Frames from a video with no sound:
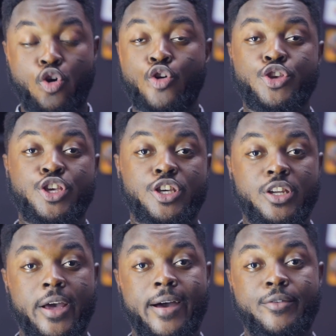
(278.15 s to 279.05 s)
or you
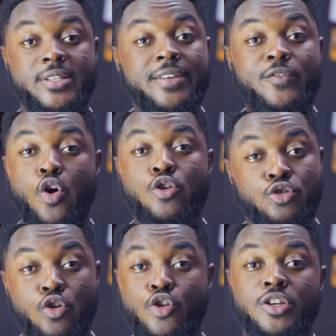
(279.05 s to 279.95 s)
can receive calls
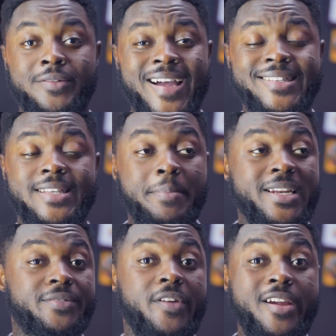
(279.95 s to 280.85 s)
on all your devices. I
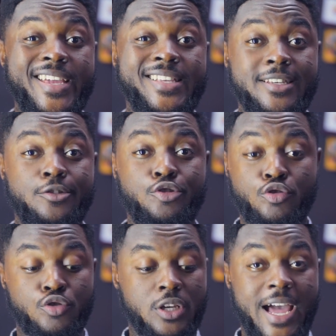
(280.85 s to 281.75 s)
mean, it's very easy to
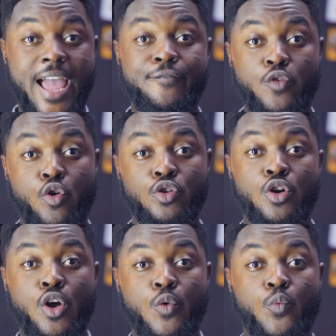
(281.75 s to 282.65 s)
use an iPhone
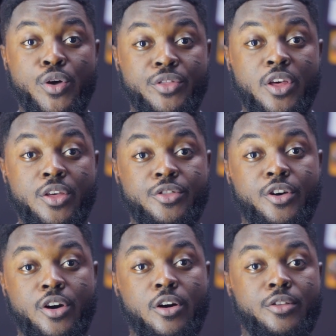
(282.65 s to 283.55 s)
with
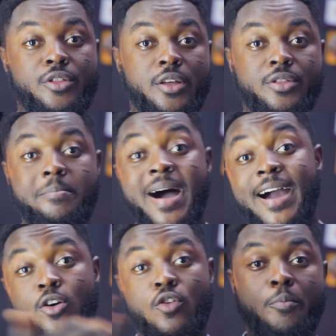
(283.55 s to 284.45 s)
the
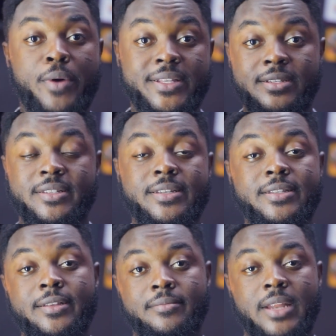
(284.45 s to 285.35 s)
Mac operating
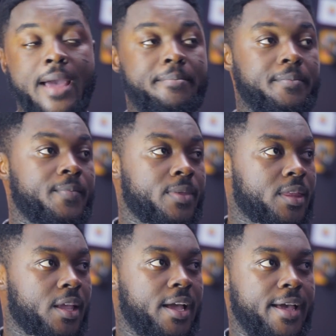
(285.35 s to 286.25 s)
system.
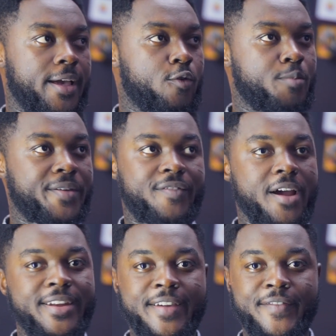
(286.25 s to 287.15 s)
It will be
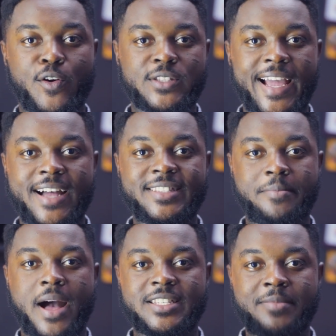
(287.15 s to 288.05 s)
very difficult. I can't
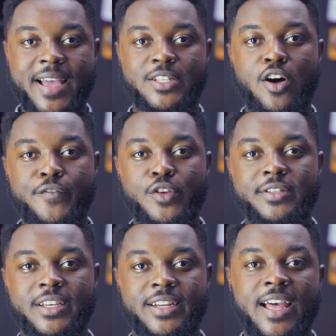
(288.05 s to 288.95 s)
imagine myself
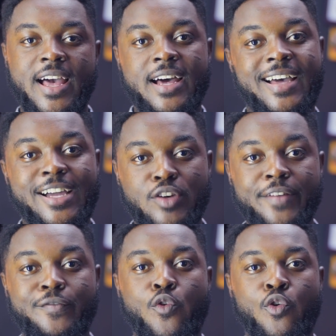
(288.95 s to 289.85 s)
using an
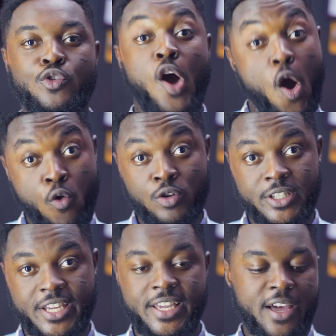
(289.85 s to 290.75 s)
Android phone
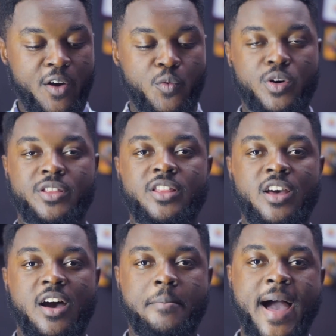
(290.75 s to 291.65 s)
only with
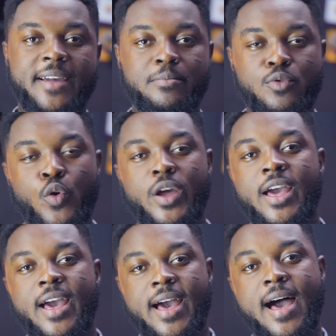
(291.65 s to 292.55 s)
a MacBook
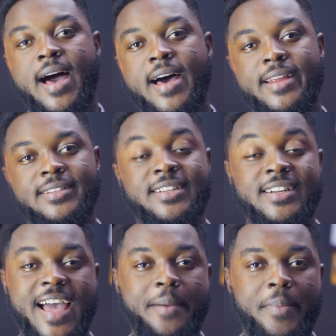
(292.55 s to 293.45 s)
and
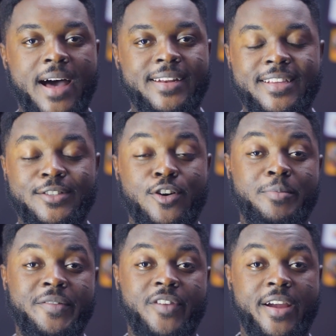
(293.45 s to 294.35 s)
an iPad. It's going
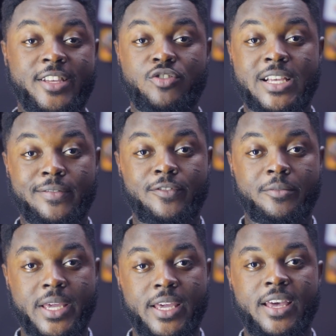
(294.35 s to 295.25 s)
to be very stressful for
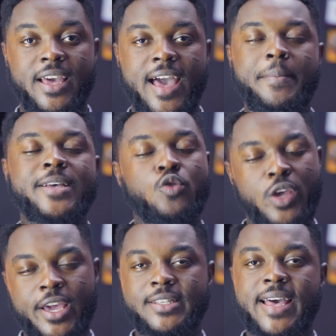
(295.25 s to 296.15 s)
me. It's
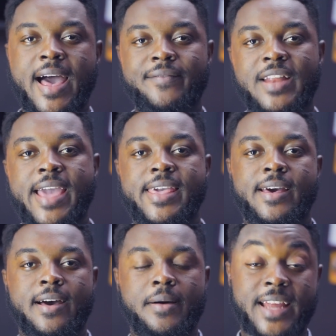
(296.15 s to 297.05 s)
okay to have like
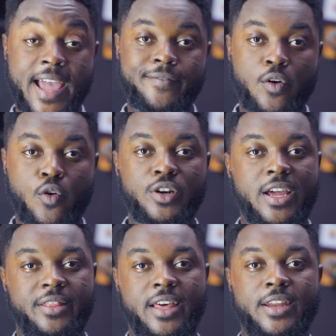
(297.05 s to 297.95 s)
an iPhone
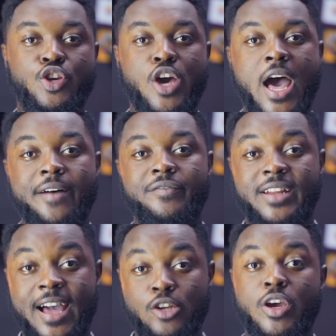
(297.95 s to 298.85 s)
and then you have
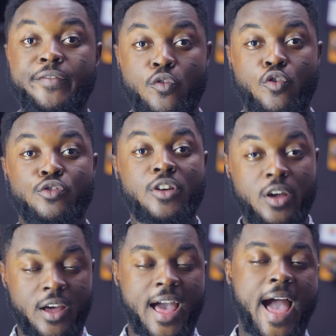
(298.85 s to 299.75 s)
an Android phone
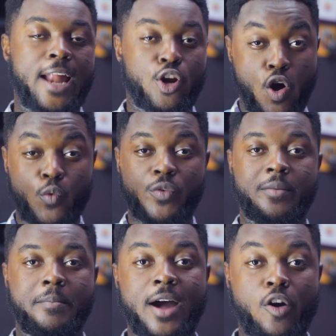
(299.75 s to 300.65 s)
along with
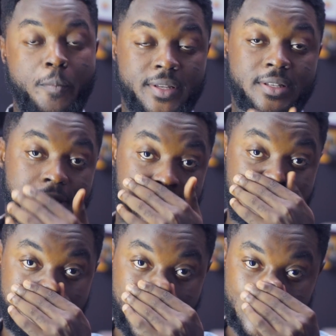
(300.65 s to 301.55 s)
the Mac operating
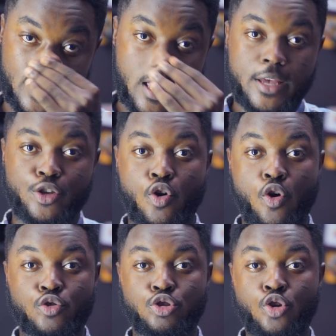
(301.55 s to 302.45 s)
system, but
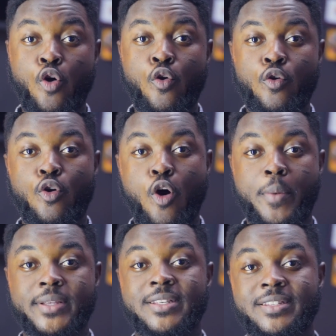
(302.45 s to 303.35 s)
your sole
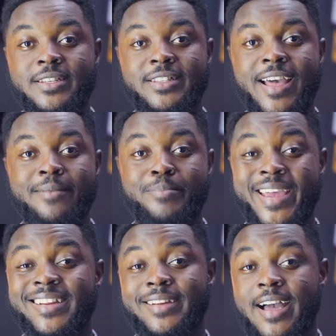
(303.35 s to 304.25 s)
operating system being